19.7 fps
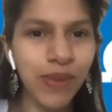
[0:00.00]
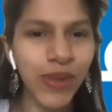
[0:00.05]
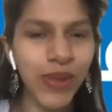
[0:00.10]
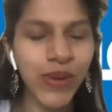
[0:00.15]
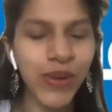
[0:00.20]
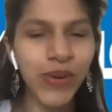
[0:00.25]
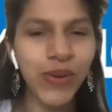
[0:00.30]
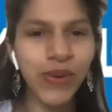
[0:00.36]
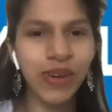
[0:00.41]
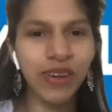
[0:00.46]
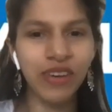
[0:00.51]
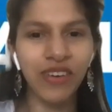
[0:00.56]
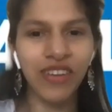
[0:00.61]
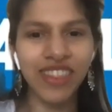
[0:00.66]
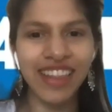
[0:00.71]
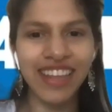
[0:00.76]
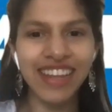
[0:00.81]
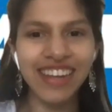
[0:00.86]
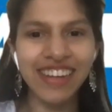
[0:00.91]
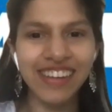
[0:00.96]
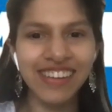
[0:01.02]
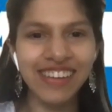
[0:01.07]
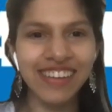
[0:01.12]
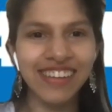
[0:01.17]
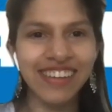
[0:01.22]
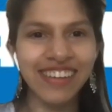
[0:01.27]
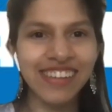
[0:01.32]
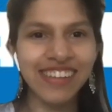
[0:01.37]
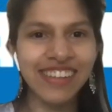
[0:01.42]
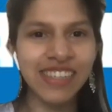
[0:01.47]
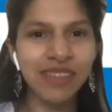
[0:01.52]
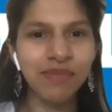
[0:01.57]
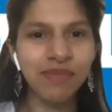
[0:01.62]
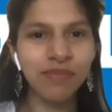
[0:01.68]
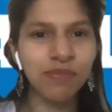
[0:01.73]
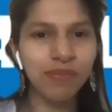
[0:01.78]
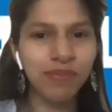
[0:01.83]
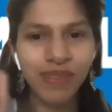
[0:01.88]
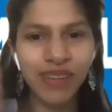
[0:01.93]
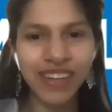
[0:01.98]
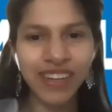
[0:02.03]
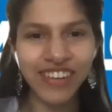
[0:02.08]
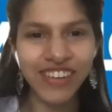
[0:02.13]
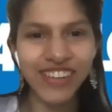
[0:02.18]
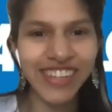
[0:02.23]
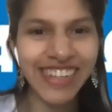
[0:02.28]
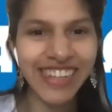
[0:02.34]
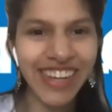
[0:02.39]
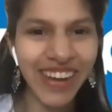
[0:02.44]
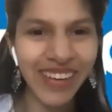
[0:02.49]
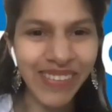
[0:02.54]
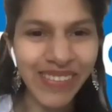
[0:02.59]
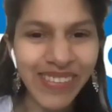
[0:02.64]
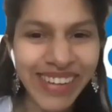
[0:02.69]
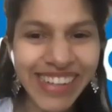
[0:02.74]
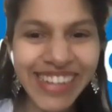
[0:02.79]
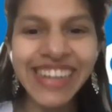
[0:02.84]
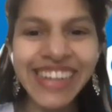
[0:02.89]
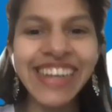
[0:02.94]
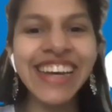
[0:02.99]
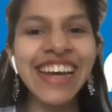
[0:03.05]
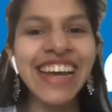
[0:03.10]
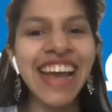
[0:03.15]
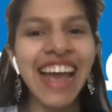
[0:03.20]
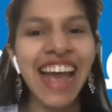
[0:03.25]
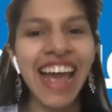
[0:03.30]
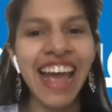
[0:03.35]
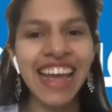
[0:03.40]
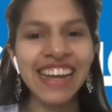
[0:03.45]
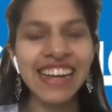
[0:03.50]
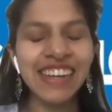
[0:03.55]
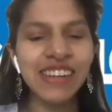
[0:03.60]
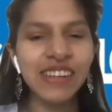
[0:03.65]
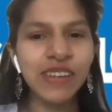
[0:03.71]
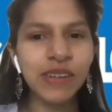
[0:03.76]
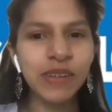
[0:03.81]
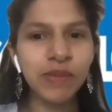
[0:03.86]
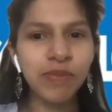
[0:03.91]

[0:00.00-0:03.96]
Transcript: you got that tip written down. And,